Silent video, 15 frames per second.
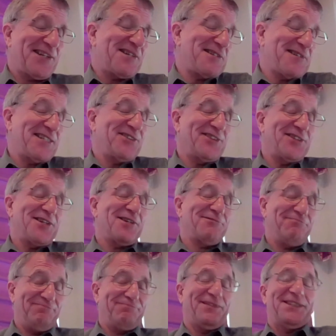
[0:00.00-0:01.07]
Well,
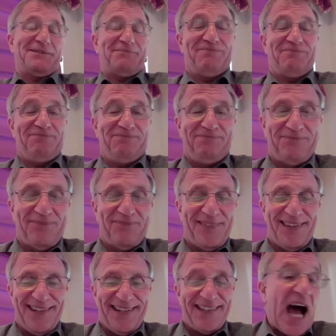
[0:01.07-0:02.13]
hey, it's easy for
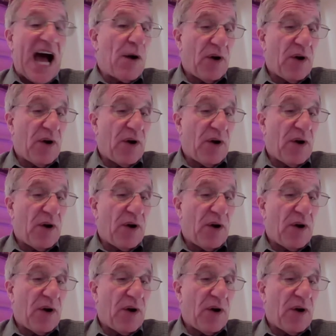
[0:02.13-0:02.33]
Santa Barbara.